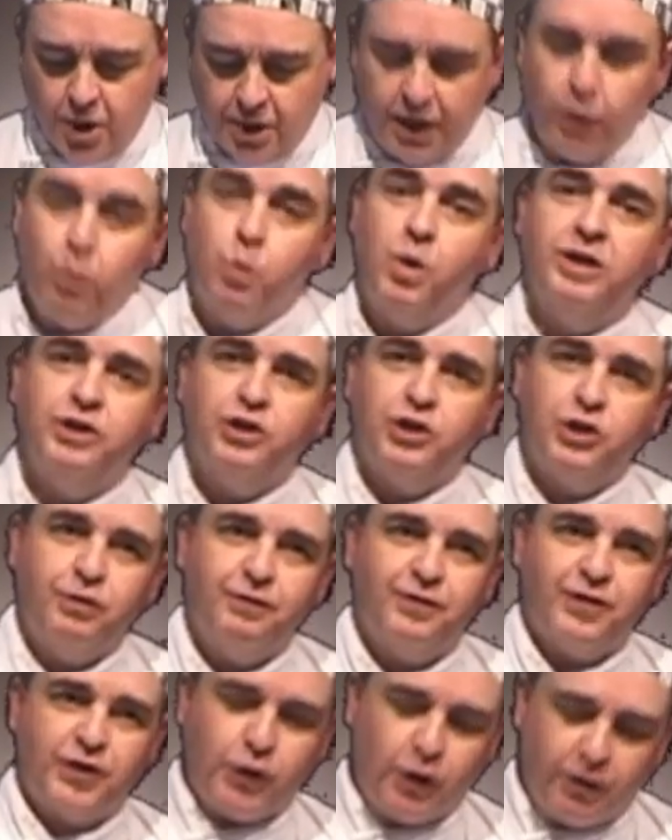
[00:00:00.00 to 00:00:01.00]
Now once
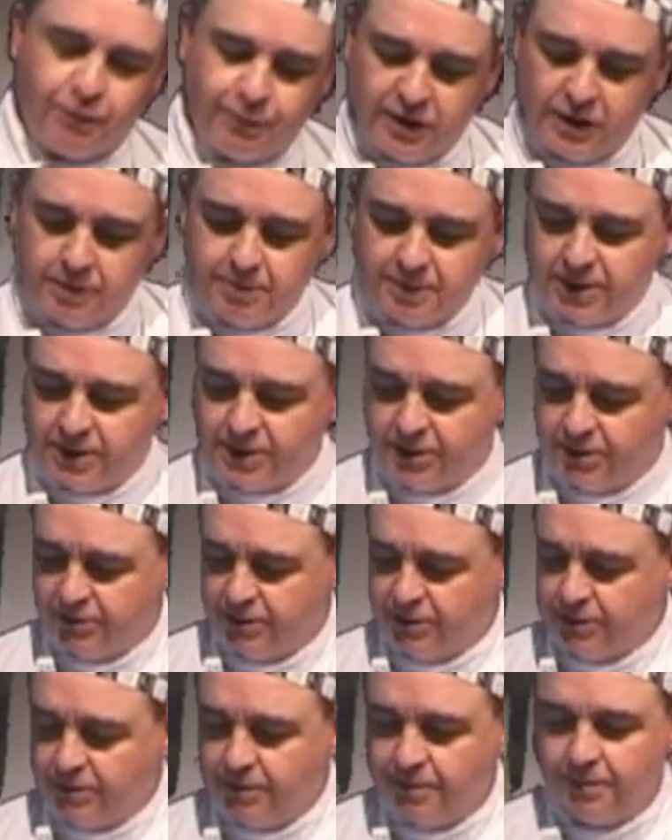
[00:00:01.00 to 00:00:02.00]
you've softened the
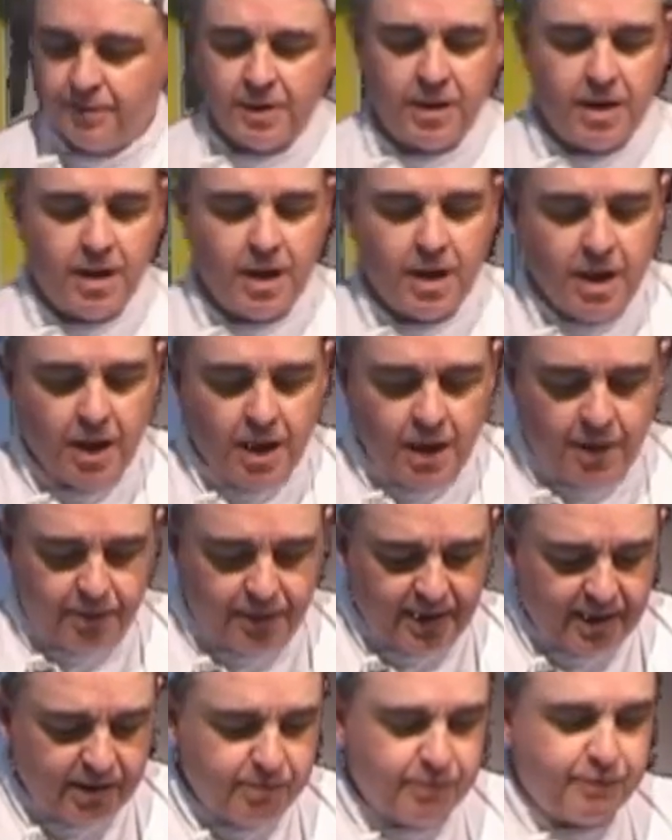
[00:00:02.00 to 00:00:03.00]
material,
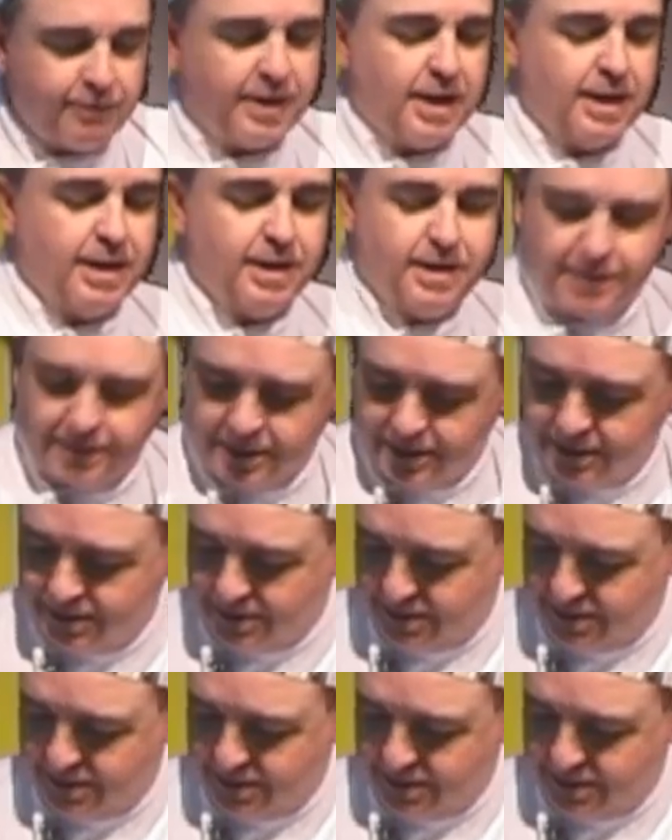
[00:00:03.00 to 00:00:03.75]
then find